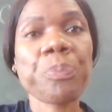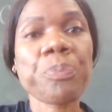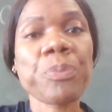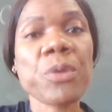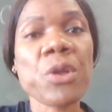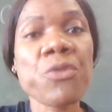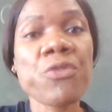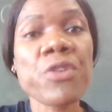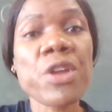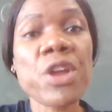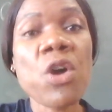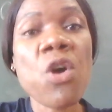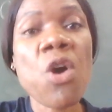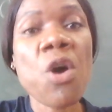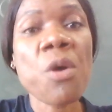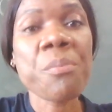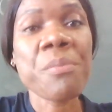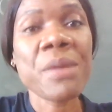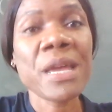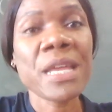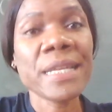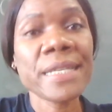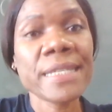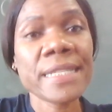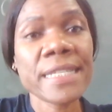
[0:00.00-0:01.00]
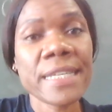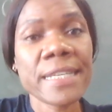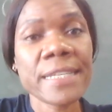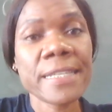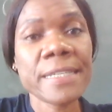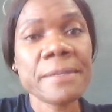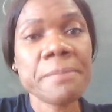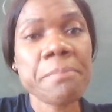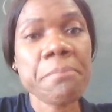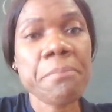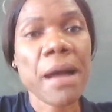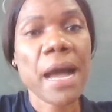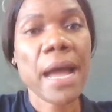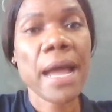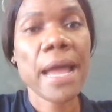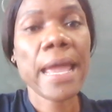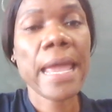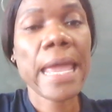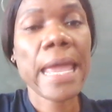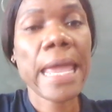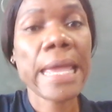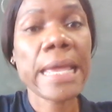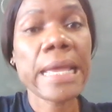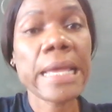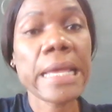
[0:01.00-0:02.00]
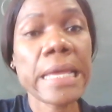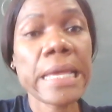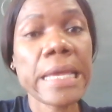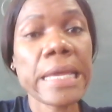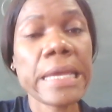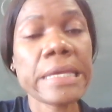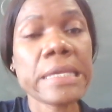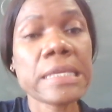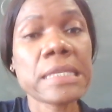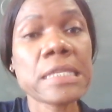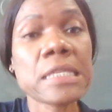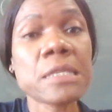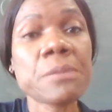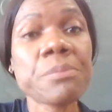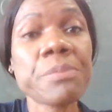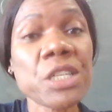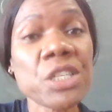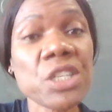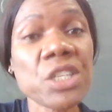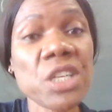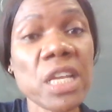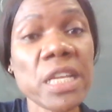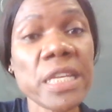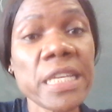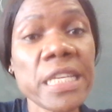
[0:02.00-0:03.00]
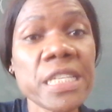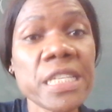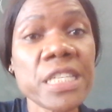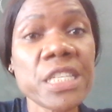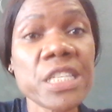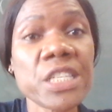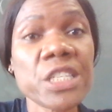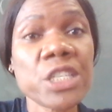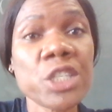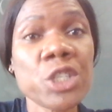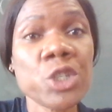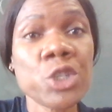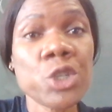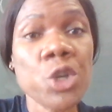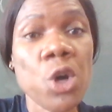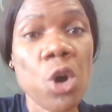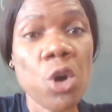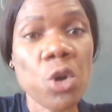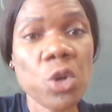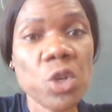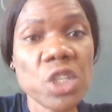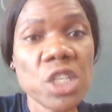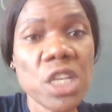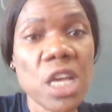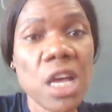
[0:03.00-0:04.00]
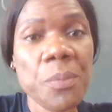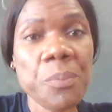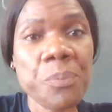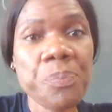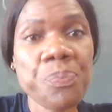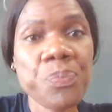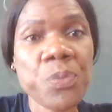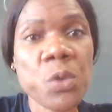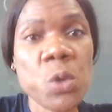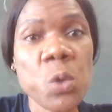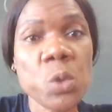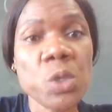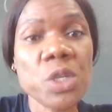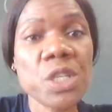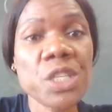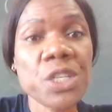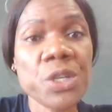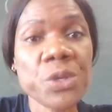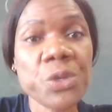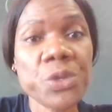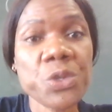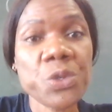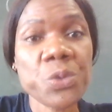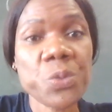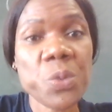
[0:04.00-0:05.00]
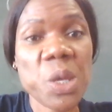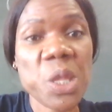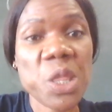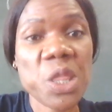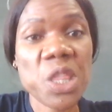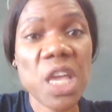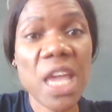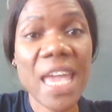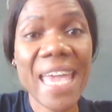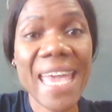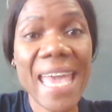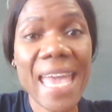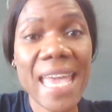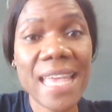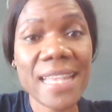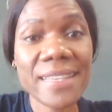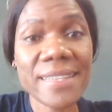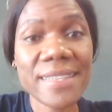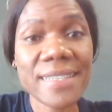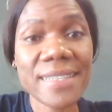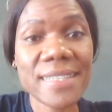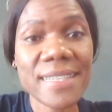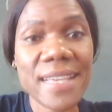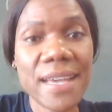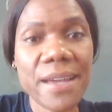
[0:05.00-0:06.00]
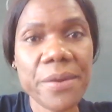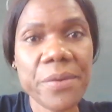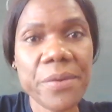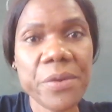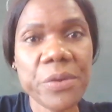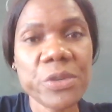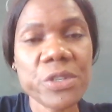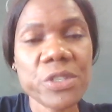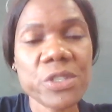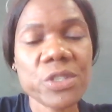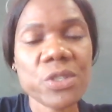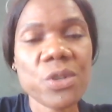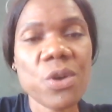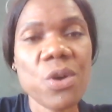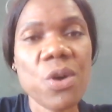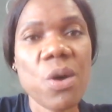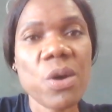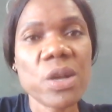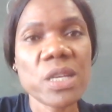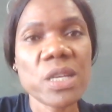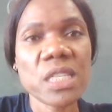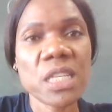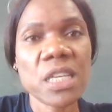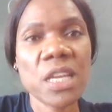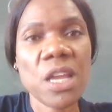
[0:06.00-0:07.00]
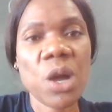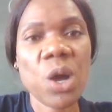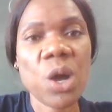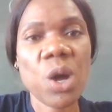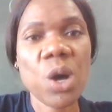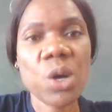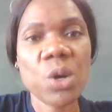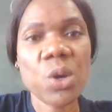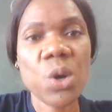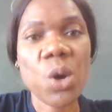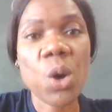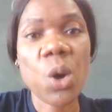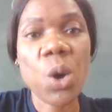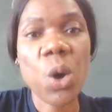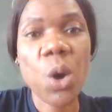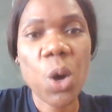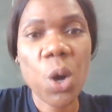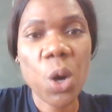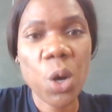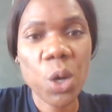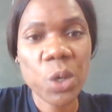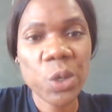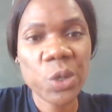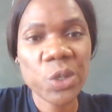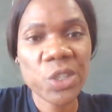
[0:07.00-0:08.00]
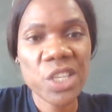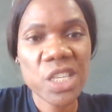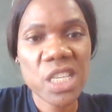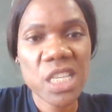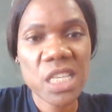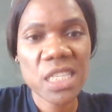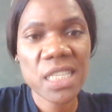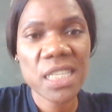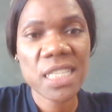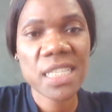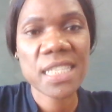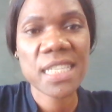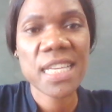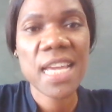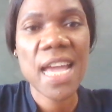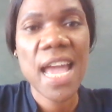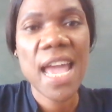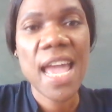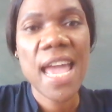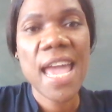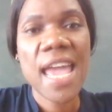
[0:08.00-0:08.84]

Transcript: recommended by a specialist doctor who deals with cancer, who is called an oncologist,